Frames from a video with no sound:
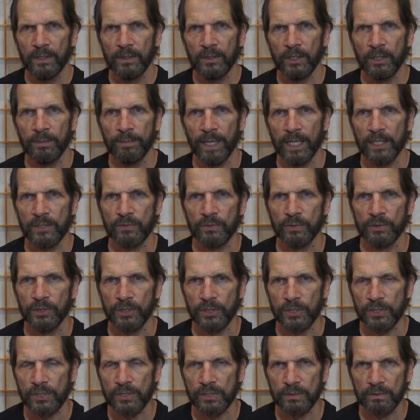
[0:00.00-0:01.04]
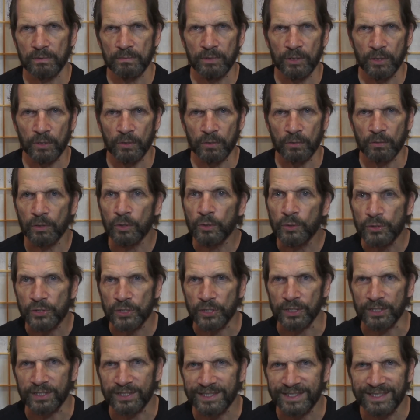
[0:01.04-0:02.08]
you might as well just you know lose
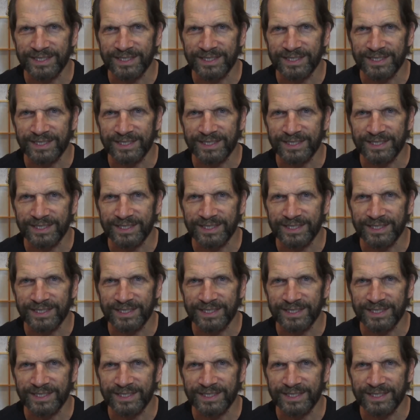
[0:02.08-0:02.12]
it,